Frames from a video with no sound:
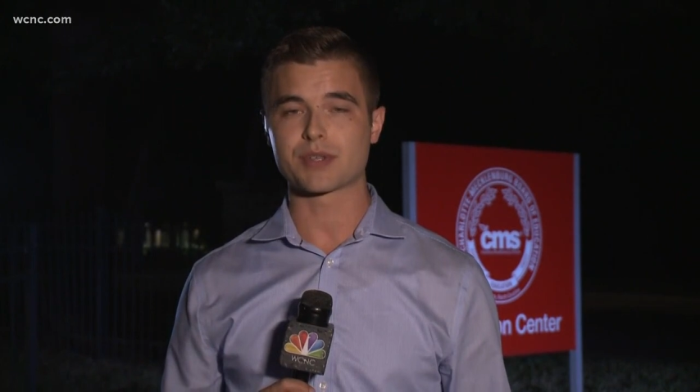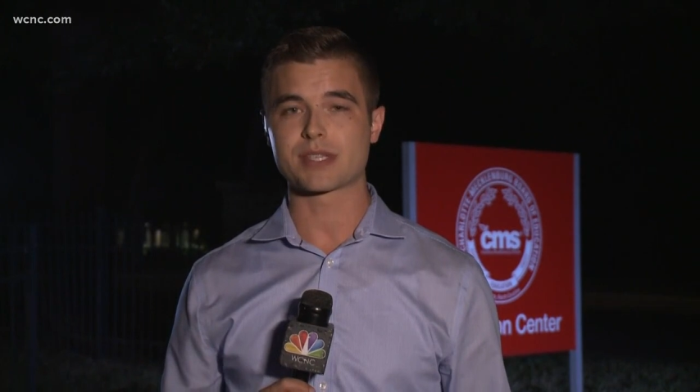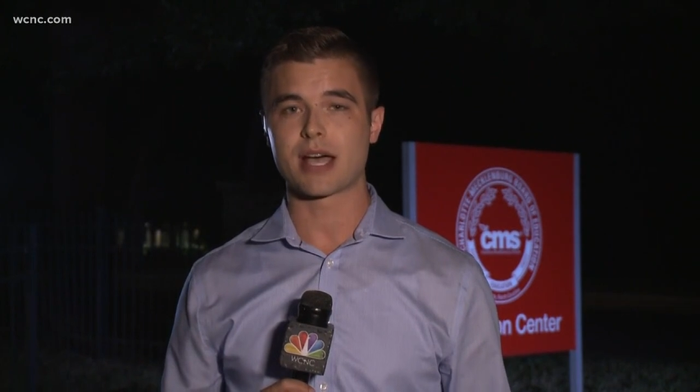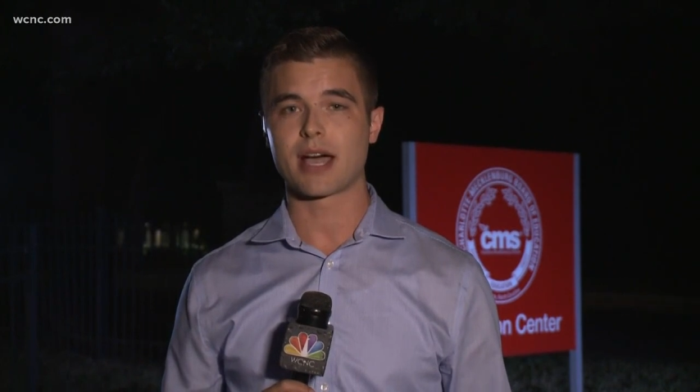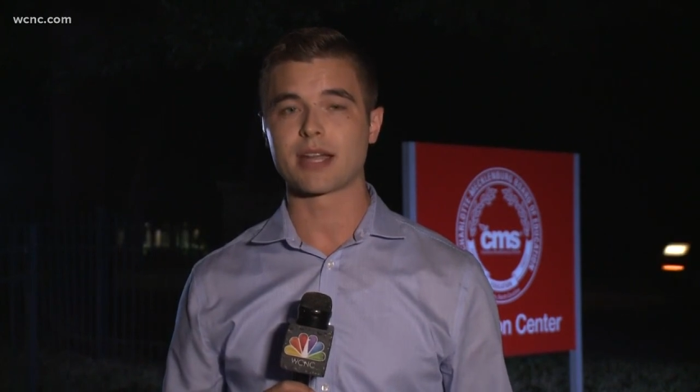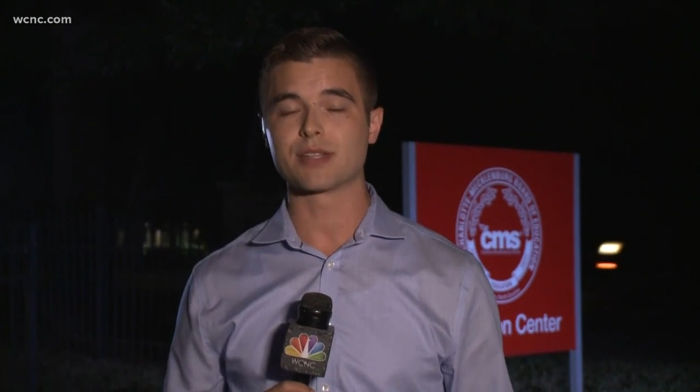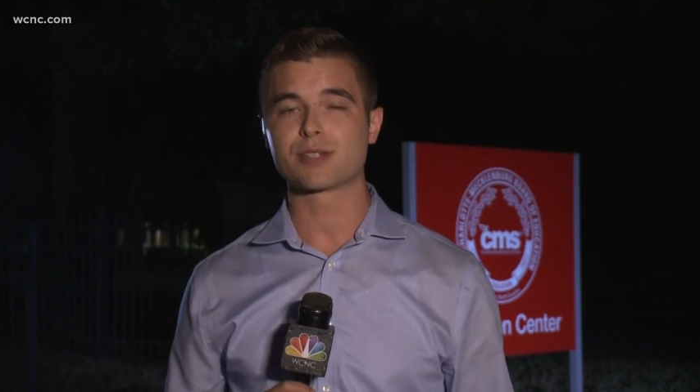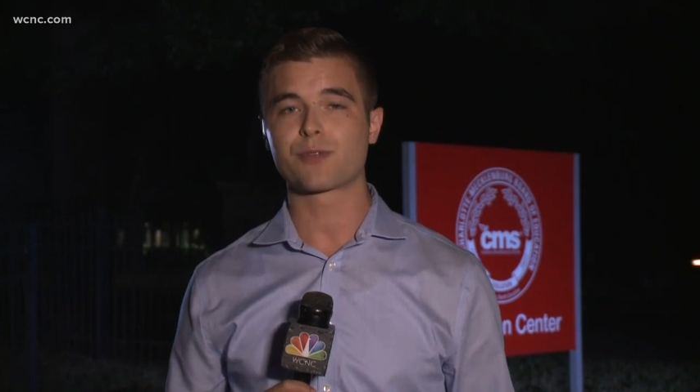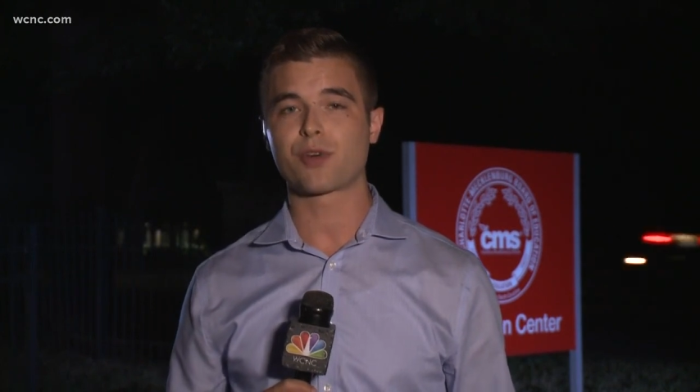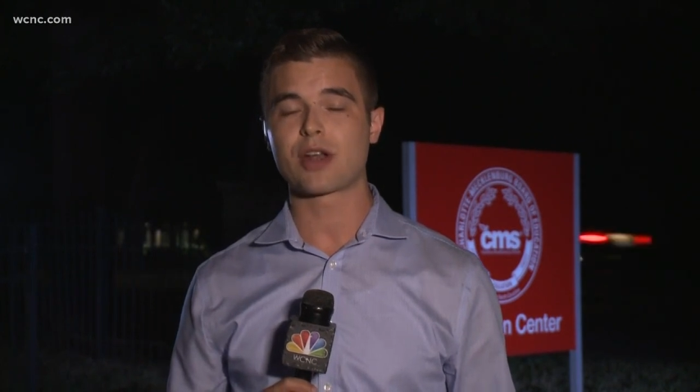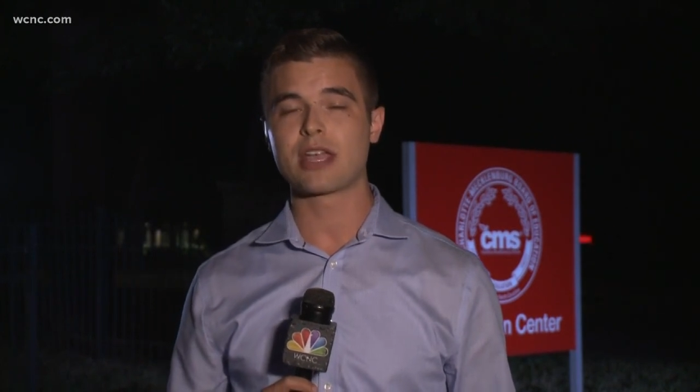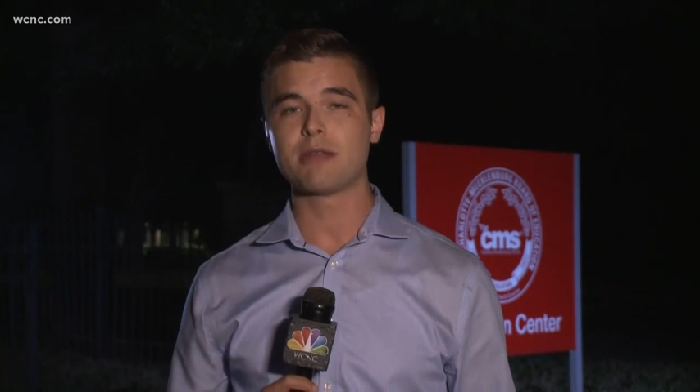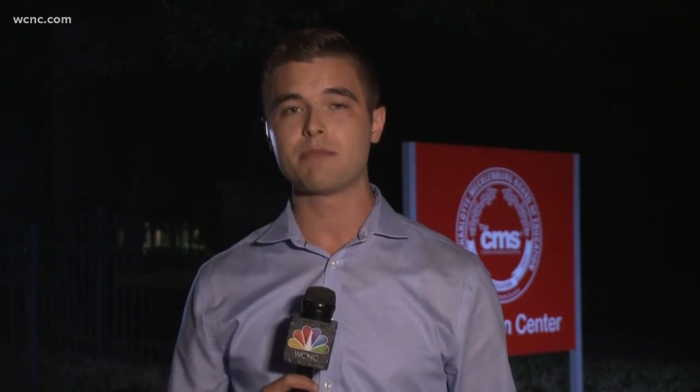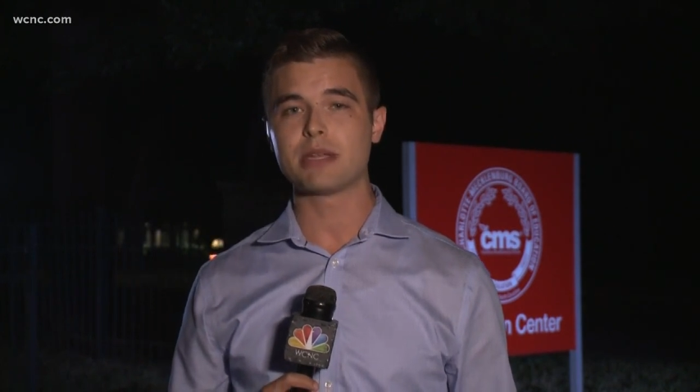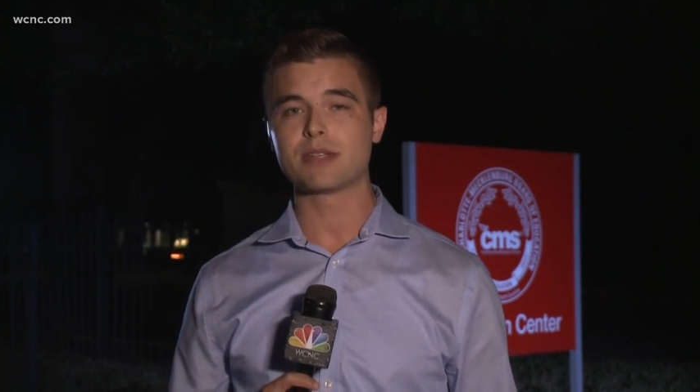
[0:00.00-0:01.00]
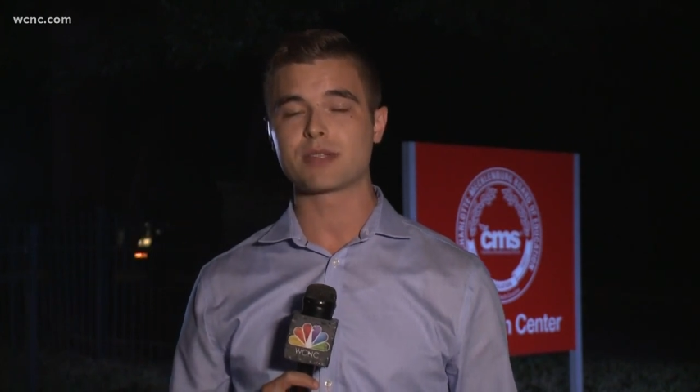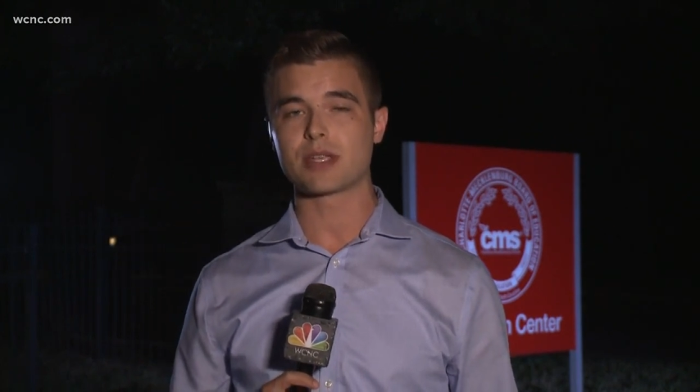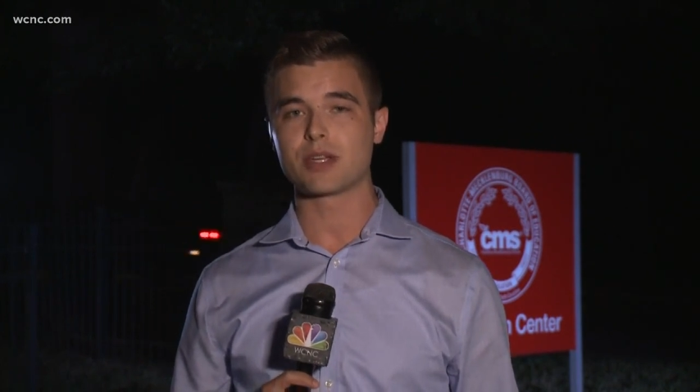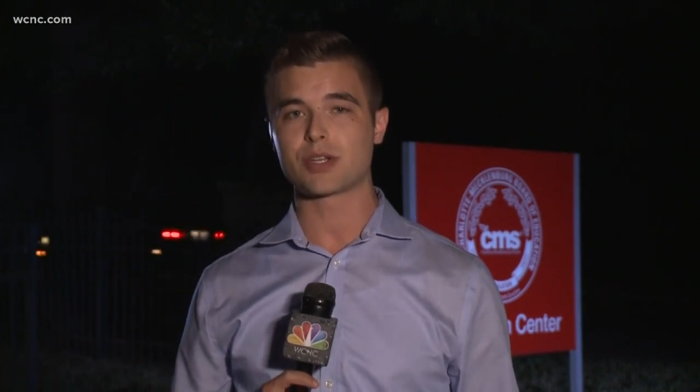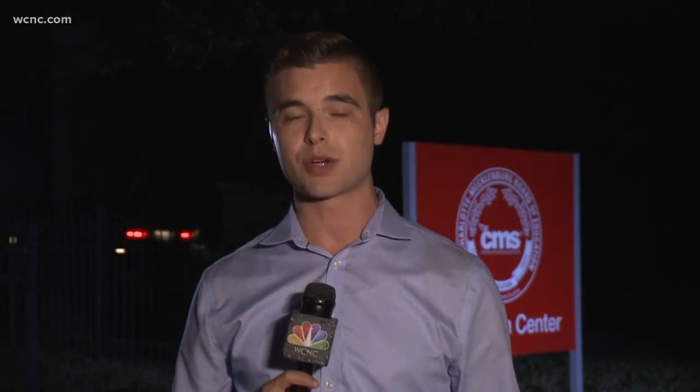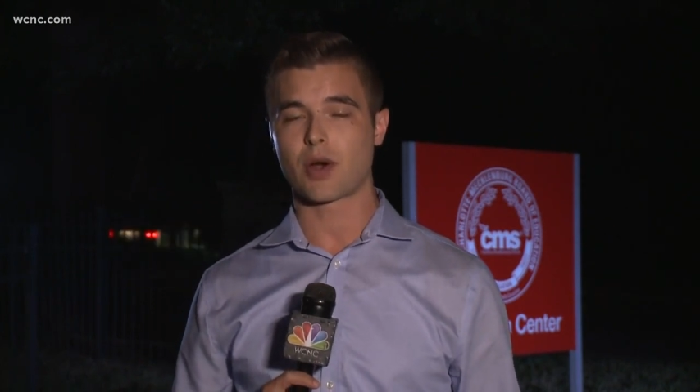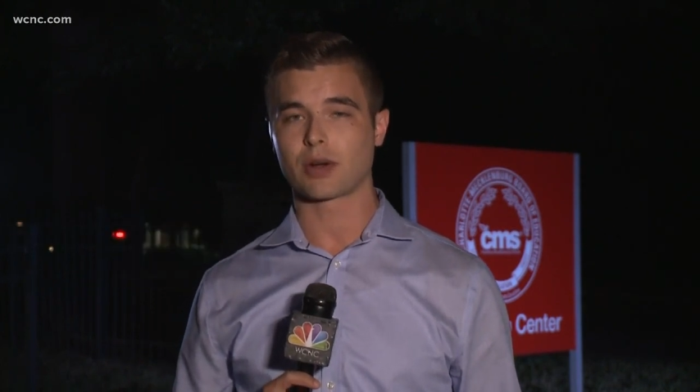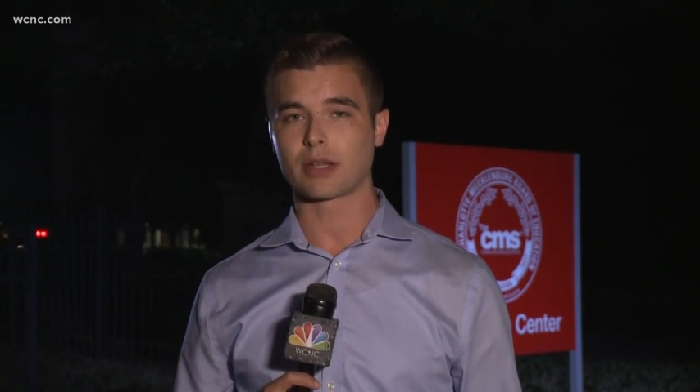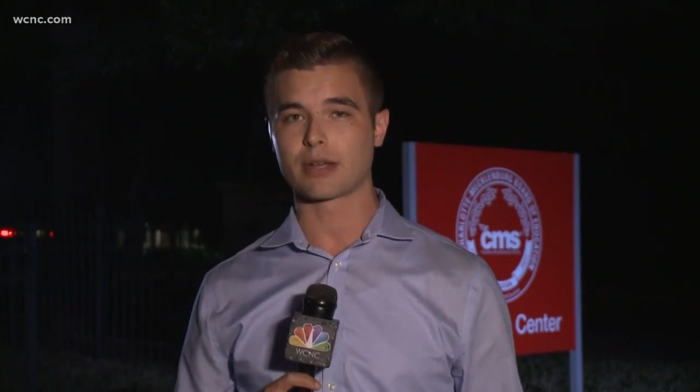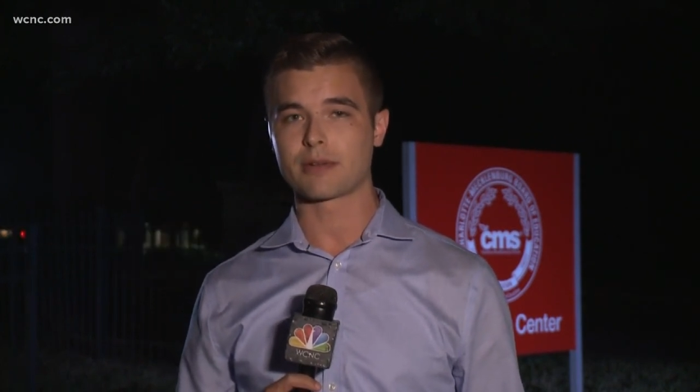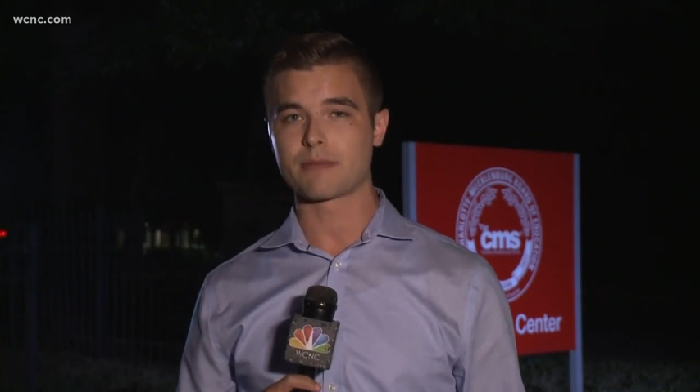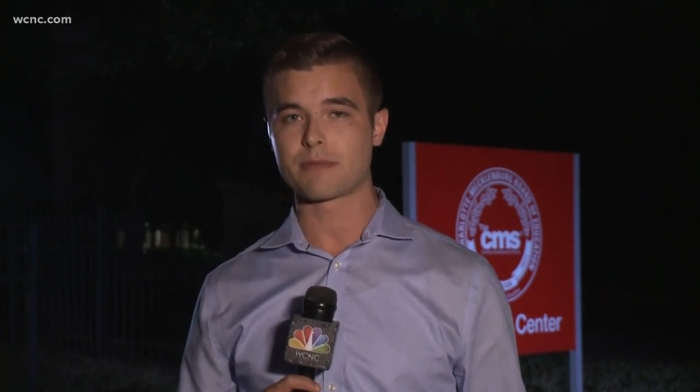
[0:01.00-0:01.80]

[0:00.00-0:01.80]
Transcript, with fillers: Sáenz for NBC Charlotte.